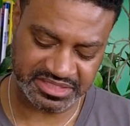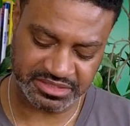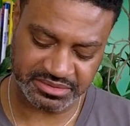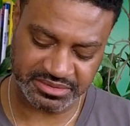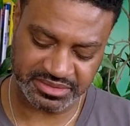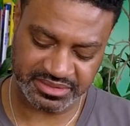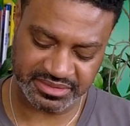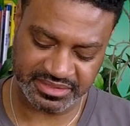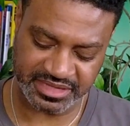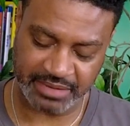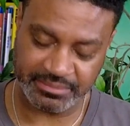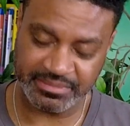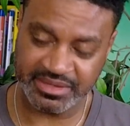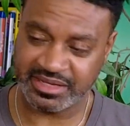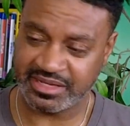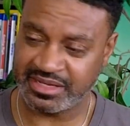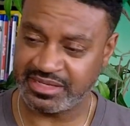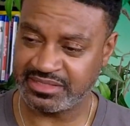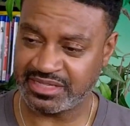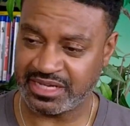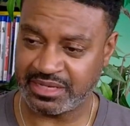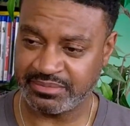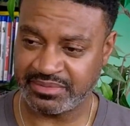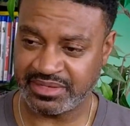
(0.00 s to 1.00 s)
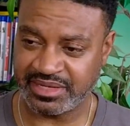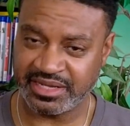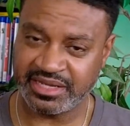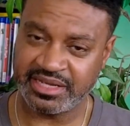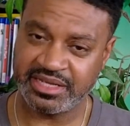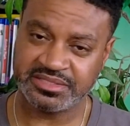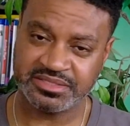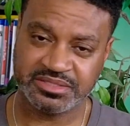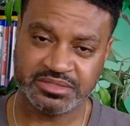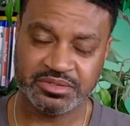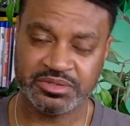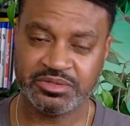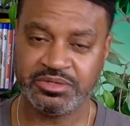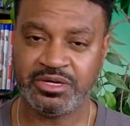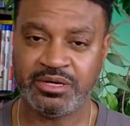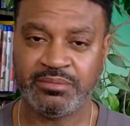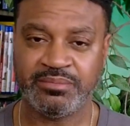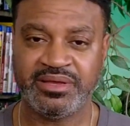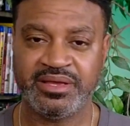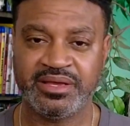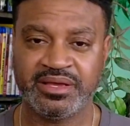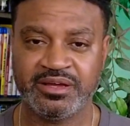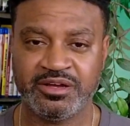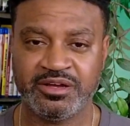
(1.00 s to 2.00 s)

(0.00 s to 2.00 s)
to it, not because I'm the asshole going back